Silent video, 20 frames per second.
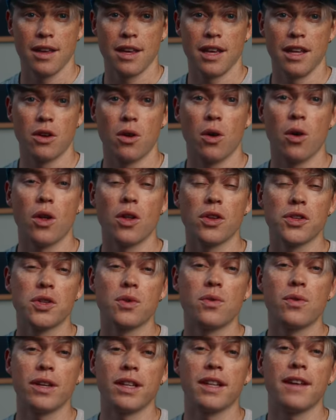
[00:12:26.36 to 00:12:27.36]
It
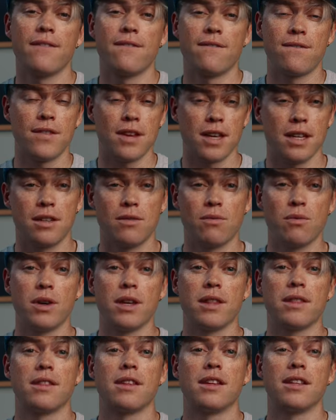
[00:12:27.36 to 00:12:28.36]
also really fit
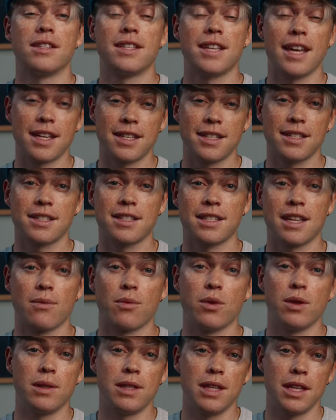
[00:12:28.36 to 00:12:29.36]
with the tests that
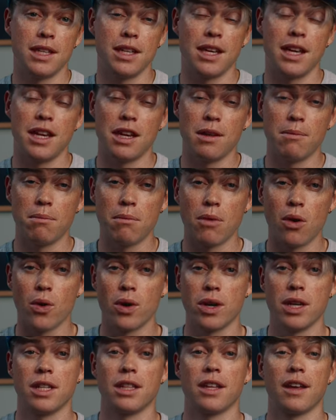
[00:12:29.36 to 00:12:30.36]
we did in the
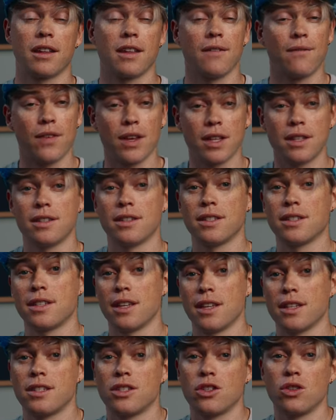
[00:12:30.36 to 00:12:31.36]
morning, like the fitness
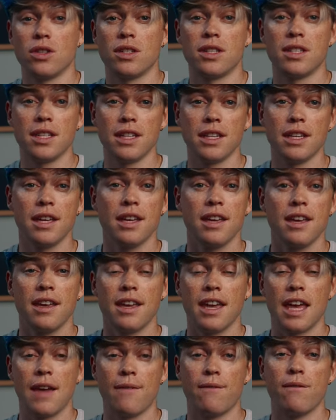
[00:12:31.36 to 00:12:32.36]
test to see
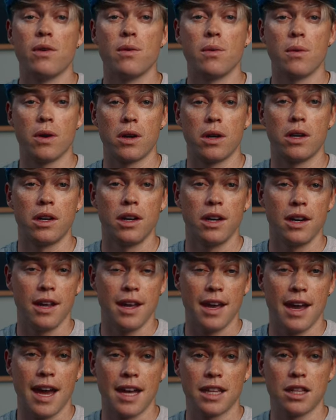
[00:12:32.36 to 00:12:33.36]
if we were
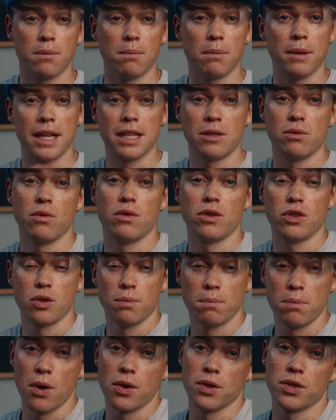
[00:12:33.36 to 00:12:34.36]
at the place we were
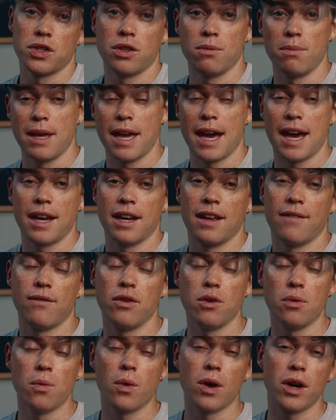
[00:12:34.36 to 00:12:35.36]
supposed to be at. If
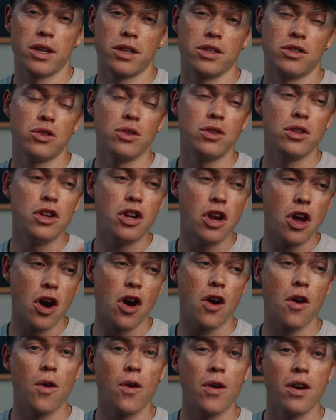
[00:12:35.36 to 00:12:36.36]
you wanted to
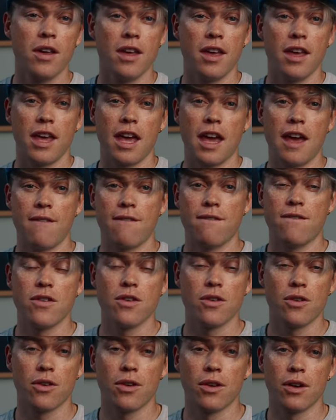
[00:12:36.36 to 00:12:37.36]
know if
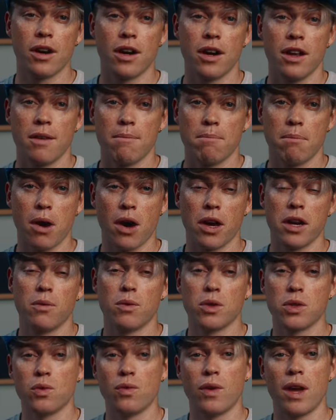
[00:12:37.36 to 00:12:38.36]
your body
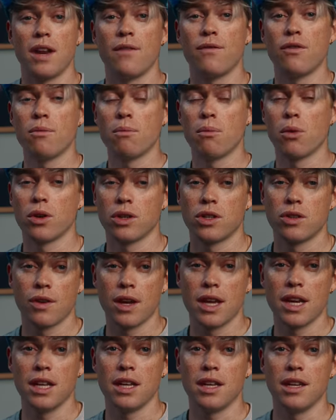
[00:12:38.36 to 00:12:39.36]
was ready for more
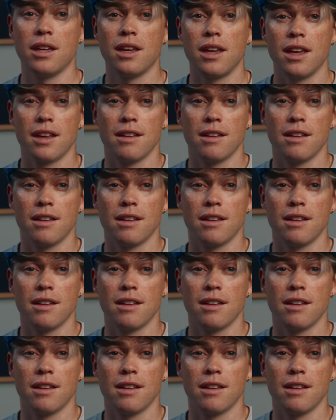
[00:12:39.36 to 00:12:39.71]
training,